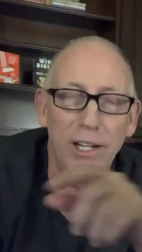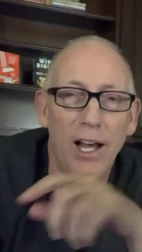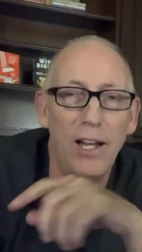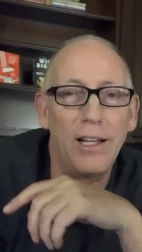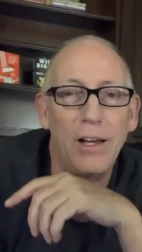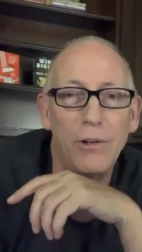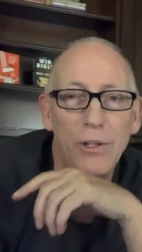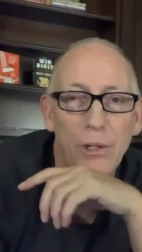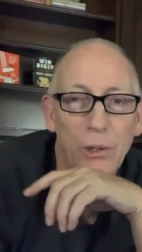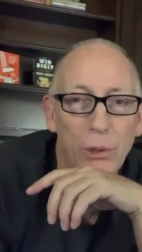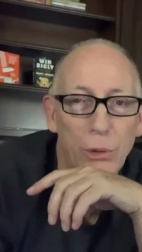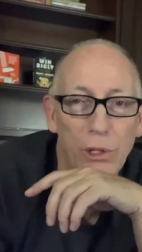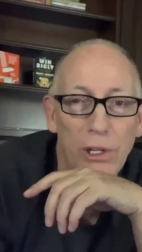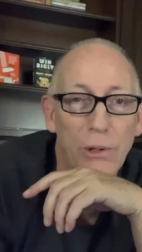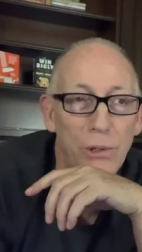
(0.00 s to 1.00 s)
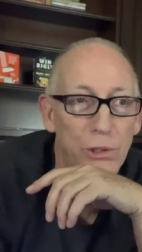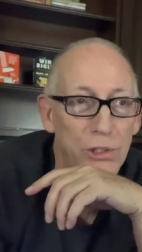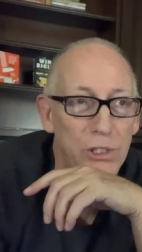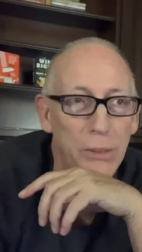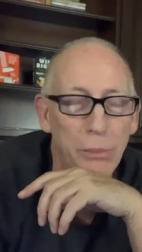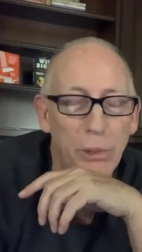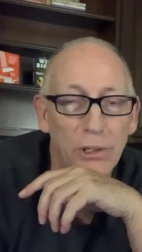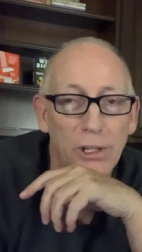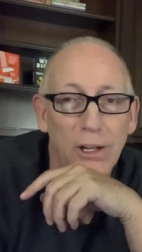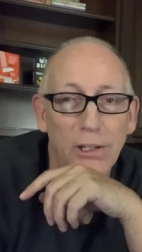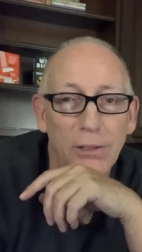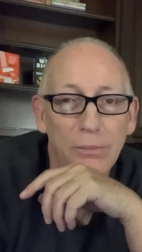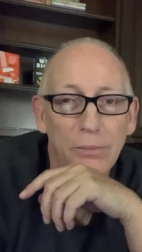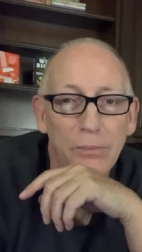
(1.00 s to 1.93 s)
not allowed to do it without your seatbelt on.